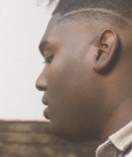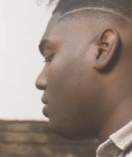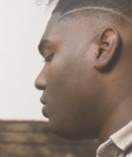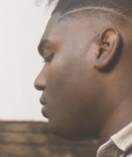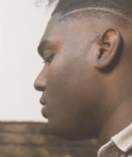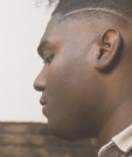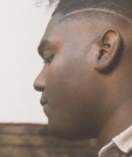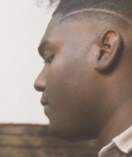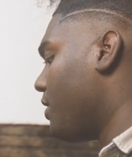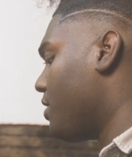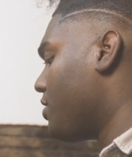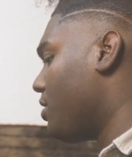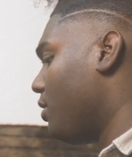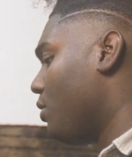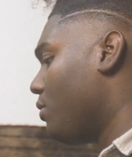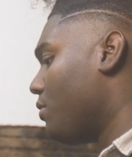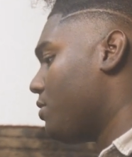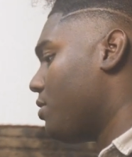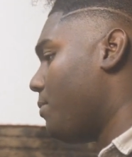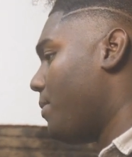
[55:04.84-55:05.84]
So it's fresh
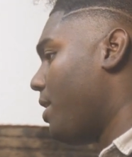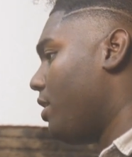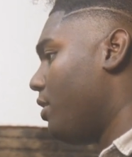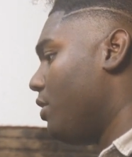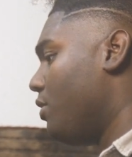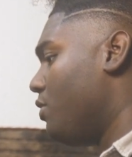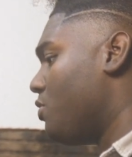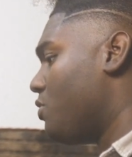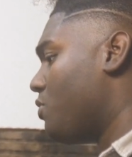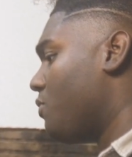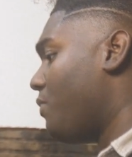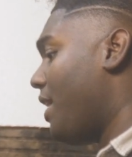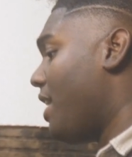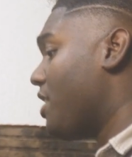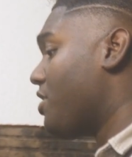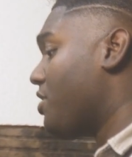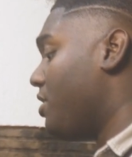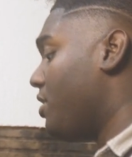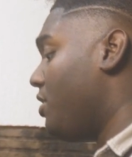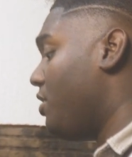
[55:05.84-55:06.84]
local tomatoes. We
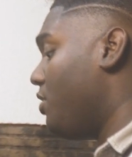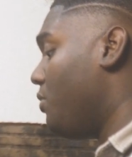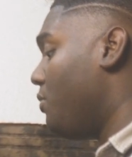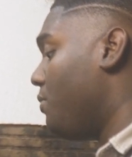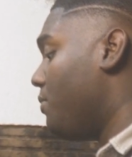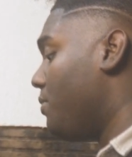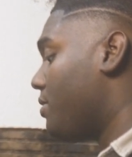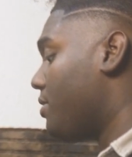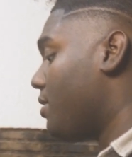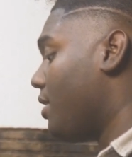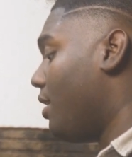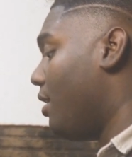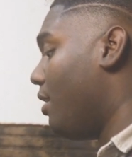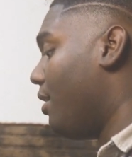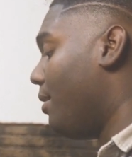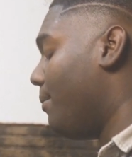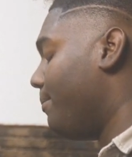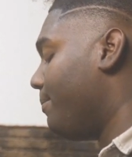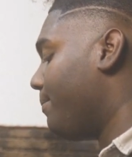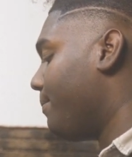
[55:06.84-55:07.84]
actually use
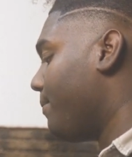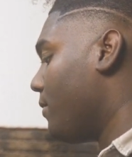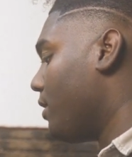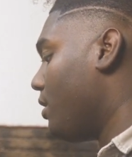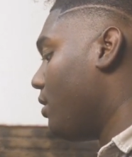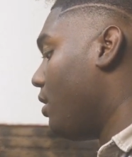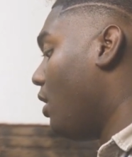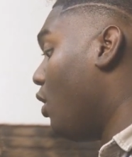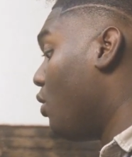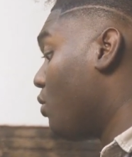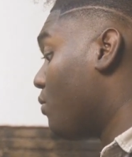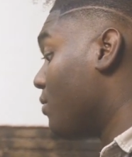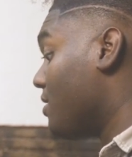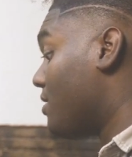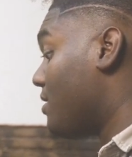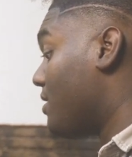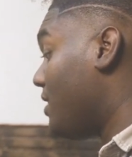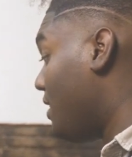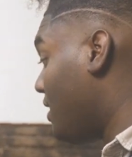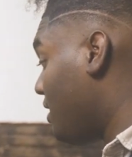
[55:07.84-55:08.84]
um, okra
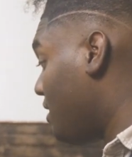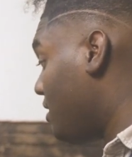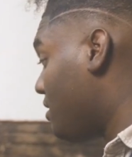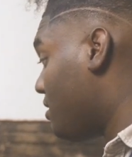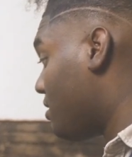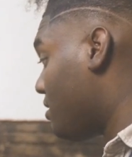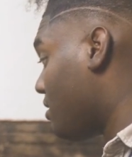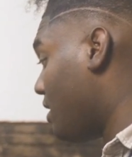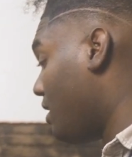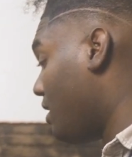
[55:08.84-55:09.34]
seeds